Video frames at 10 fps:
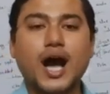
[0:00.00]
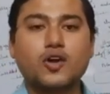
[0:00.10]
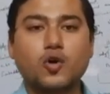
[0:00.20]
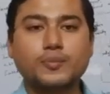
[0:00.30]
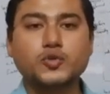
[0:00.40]
I
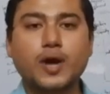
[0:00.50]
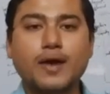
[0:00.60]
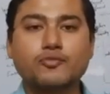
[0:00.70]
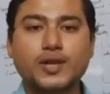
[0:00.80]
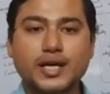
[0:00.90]
hope you
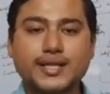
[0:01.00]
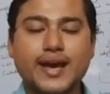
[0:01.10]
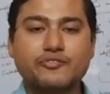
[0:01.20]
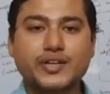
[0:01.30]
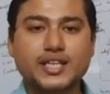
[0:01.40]
have learned
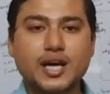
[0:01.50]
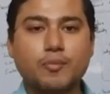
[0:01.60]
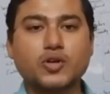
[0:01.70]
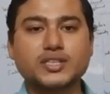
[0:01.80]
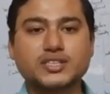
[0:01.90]
everything
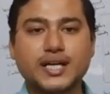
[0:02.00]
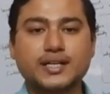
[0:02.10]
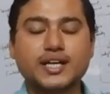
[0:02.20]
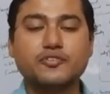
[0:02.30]
about this chapter.